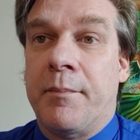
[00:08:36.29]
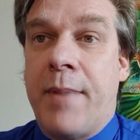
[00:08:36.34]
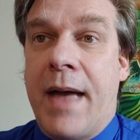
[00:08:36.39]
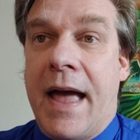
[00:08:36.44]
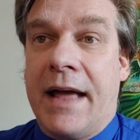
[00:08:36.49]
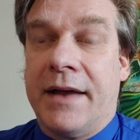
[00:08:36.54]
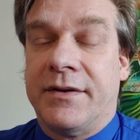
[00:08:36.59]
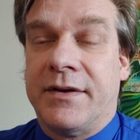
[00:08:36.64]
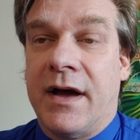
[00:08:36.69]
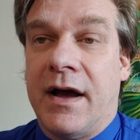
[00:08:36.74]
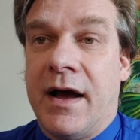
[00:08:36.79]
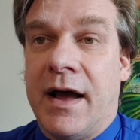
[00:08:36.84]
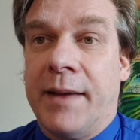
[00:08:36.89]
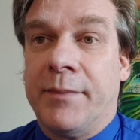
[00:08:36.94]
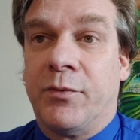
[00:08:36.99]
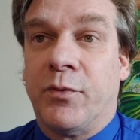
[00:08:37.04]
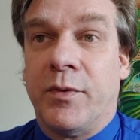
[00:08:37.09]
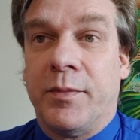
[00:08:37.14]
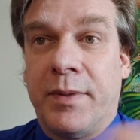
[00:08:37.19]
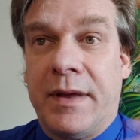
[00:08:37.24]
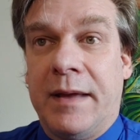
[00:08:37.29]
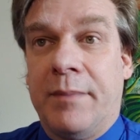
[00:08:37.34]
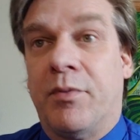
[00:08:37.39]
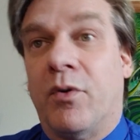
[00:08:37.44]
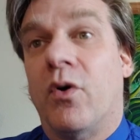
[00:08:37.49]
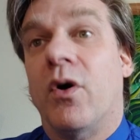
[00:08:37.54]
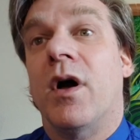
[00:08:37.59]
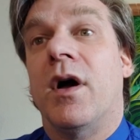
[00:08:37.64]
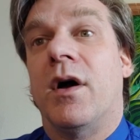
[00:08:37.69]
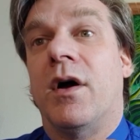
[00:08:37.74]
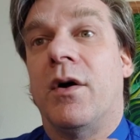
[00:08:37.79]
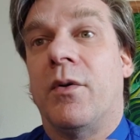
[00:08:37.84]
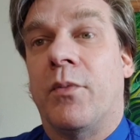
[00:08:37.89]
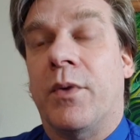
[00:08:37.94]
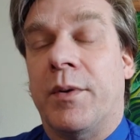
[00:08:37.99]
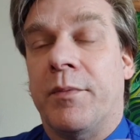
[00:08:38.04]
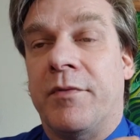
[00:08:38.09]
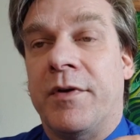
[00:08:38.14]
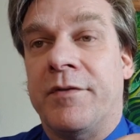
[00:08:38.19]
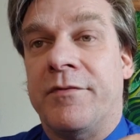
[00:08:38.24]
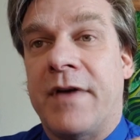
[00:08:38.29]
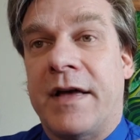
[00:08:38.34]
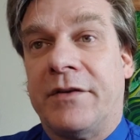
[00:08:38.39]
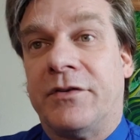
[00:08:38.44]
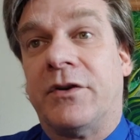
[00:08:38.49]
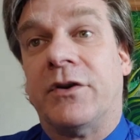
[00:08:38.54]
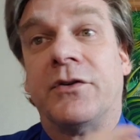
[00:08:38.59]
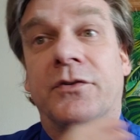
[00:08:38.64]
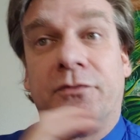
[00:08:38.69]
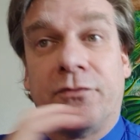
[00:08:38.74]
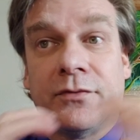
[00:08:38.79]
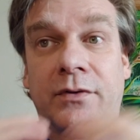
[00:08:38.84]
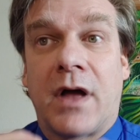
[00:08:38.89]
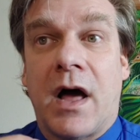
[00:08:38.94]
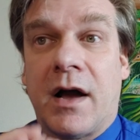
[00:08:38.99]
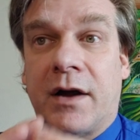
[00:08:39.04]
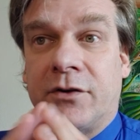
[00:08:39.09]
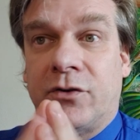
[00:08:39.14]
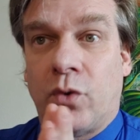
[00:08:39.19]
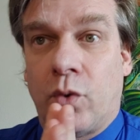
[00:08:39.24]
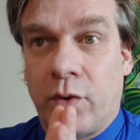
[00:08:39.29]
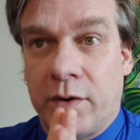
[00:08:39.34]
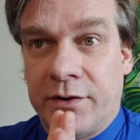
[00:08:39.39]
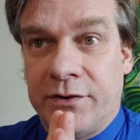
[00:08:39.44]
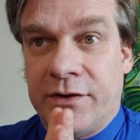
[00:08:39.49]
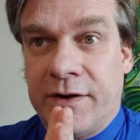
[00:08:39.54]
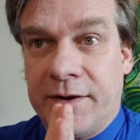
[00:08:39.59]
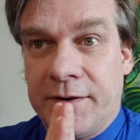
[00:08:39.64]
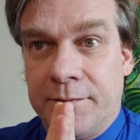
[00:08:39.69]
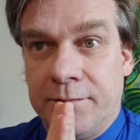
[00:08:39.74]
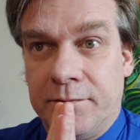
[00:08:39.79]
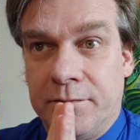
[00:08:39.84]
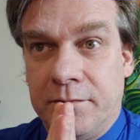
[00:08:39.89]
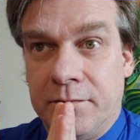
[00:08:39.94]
bad times when investors flock towards it.